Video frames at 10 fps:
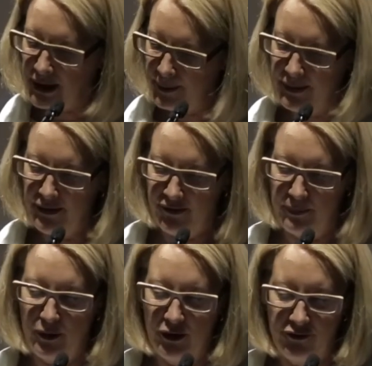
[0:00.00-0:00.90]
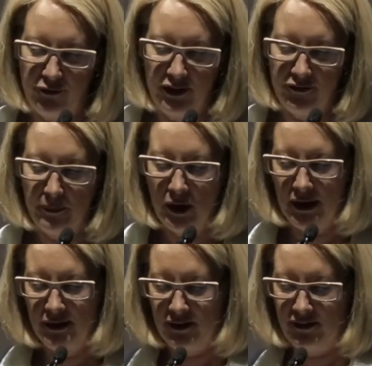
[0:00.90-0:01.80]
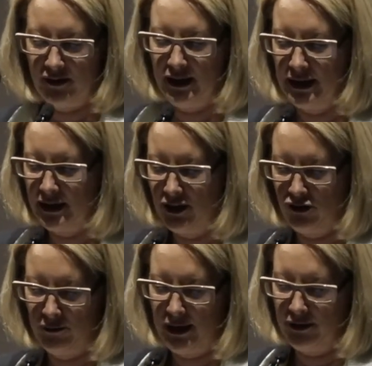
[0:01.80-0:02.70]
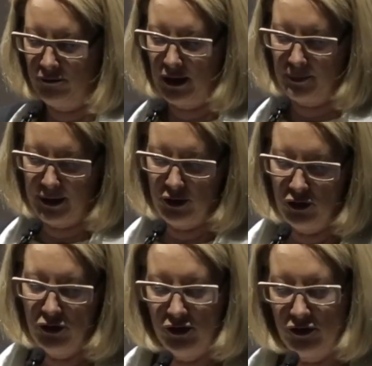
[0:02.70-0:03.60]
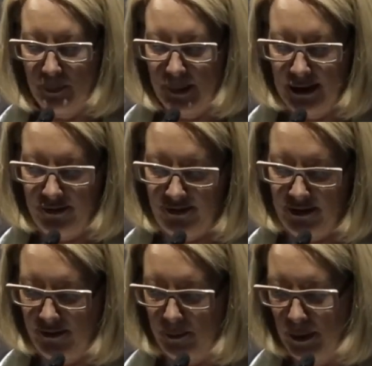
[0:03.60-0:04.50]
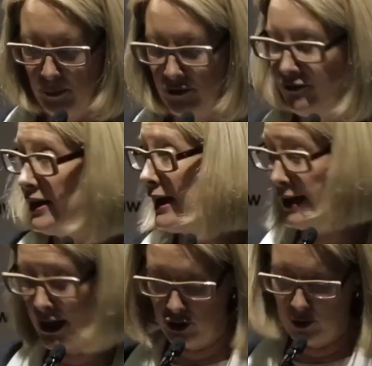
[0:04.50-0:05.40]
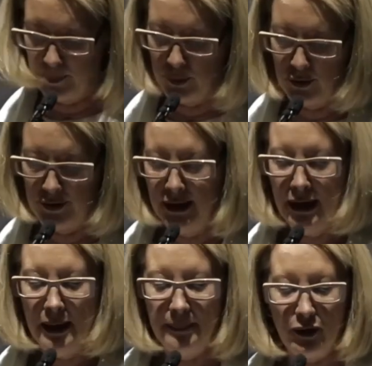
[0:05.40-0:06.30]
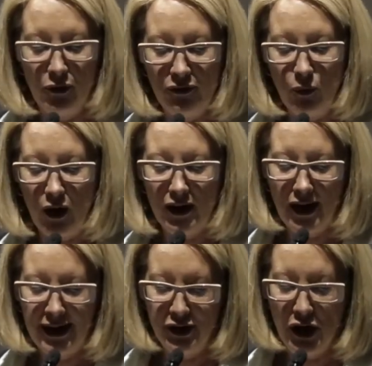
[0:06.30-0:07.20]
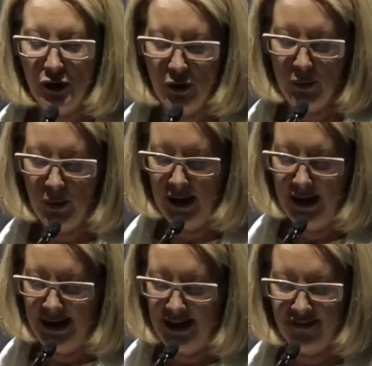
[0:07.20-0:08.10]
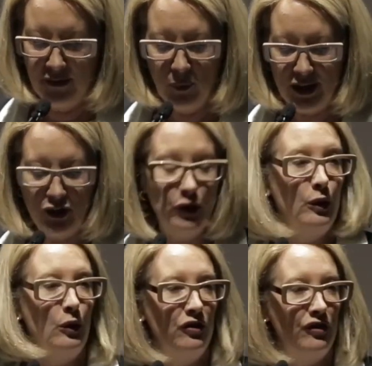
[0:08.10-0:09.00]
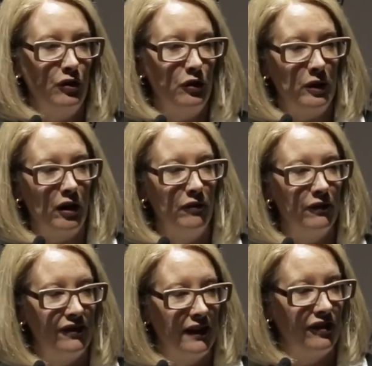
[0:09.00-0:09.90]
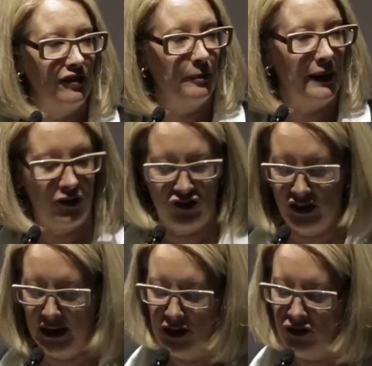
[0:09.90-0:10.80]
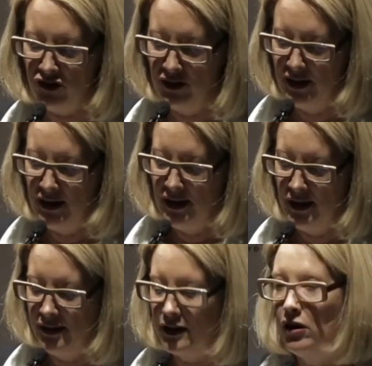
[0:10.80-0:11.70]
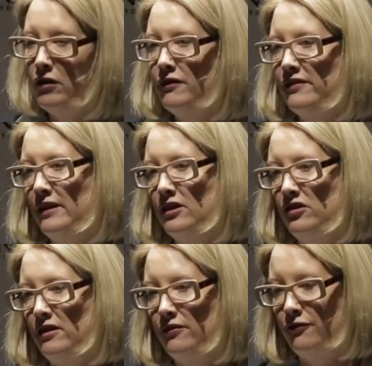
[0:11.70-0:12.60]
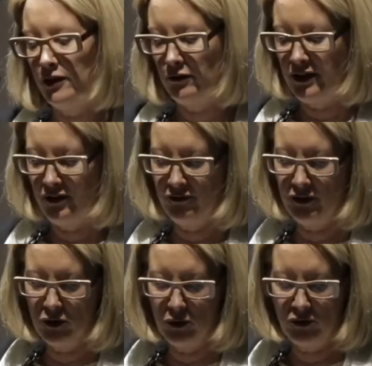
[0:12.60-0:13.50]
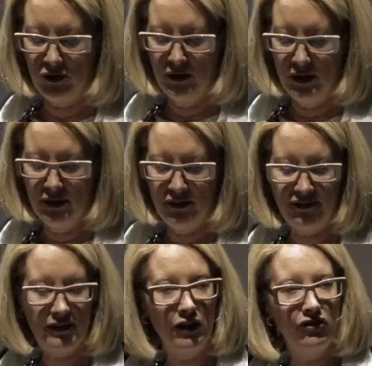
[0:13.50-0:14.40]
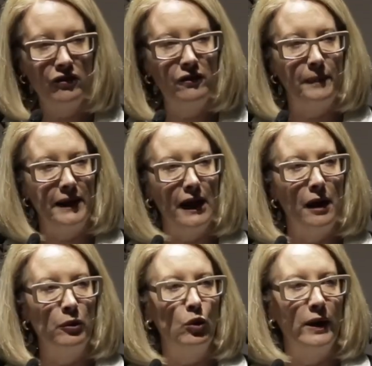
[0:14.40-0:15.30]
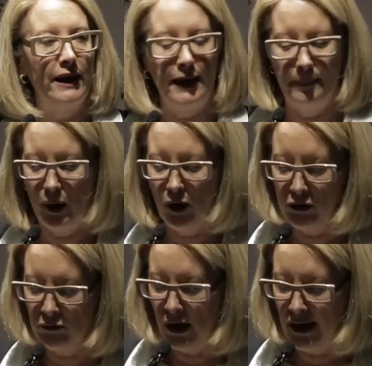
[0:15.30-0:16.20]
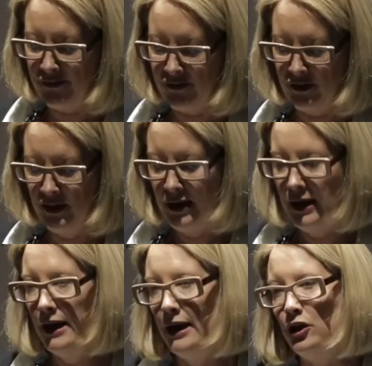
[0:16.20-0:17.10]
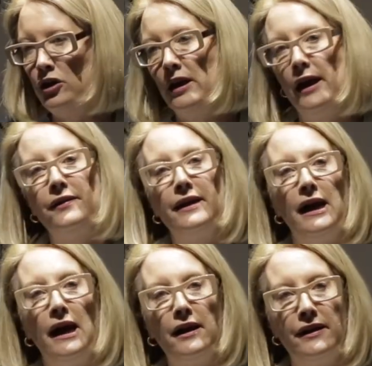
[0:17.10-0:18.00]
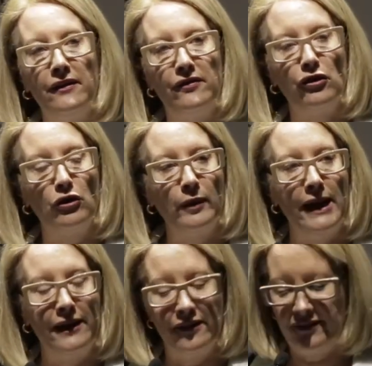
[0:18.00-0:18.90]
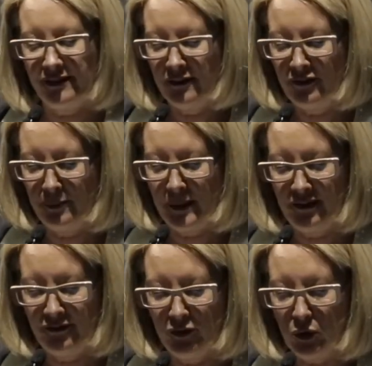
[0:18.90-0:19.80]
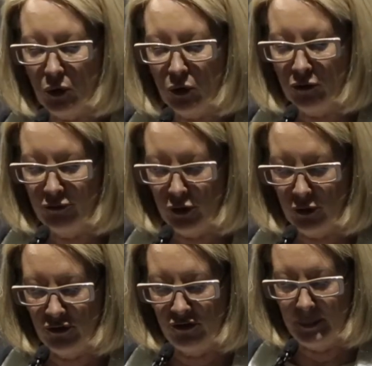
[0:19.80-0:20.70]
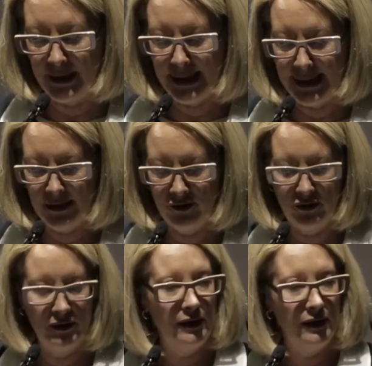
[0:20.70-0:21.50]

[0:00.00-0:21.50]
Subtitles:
keeping this approach front of mind as I engage around the rugby union debates as a member of the ARU board, because what I know is that when you launch into a conversation about change, the conversation is very difficult. Discussions become quickly polarised, and the art is to create a safe space for all views to be aired.